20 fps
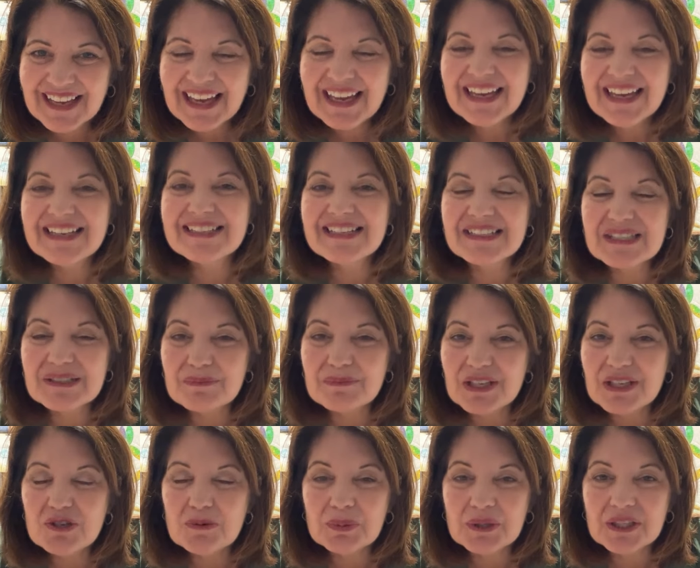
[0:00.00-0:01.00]
It doesn't mean
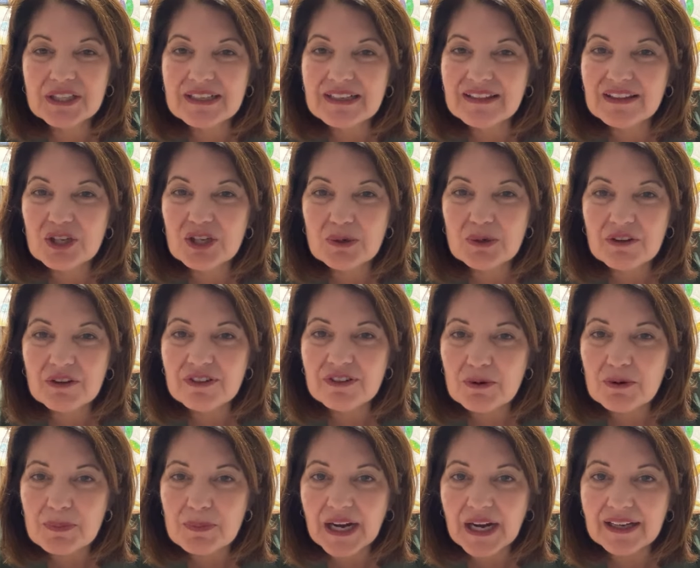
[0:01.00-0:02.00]
you put it in the UFO
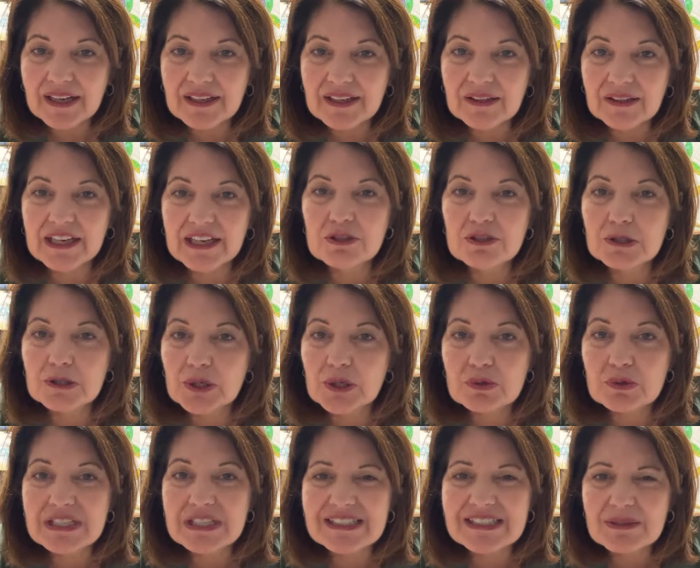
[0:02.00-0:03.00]
pile and you're so
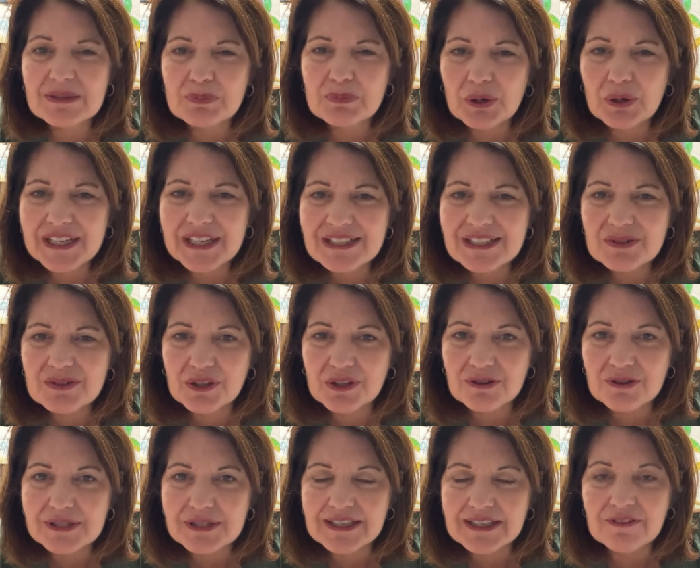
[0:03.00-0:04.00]
disappointed with
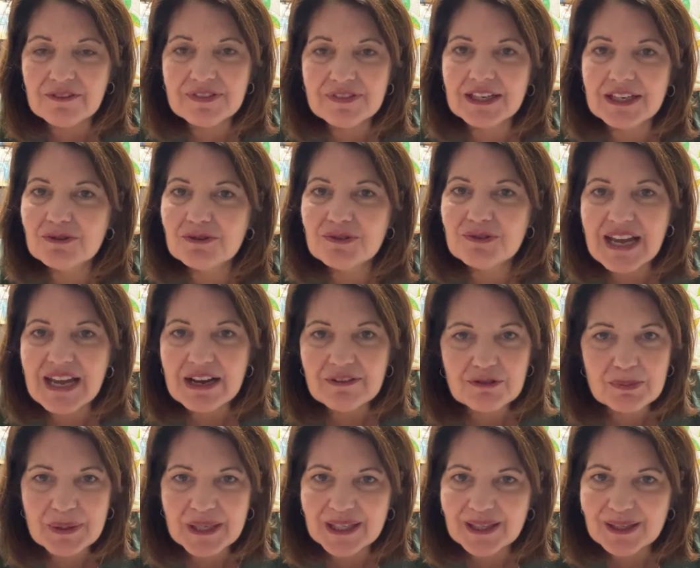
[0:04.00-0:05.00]
yourself that you never
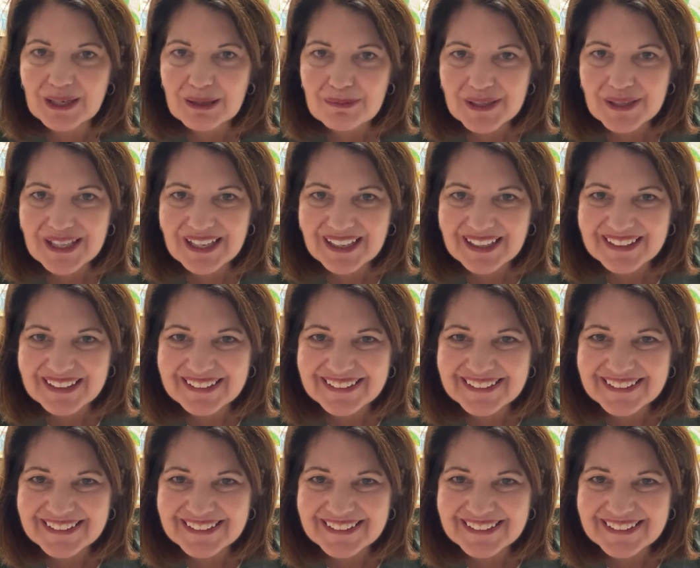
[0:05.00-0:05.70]
pick it up again.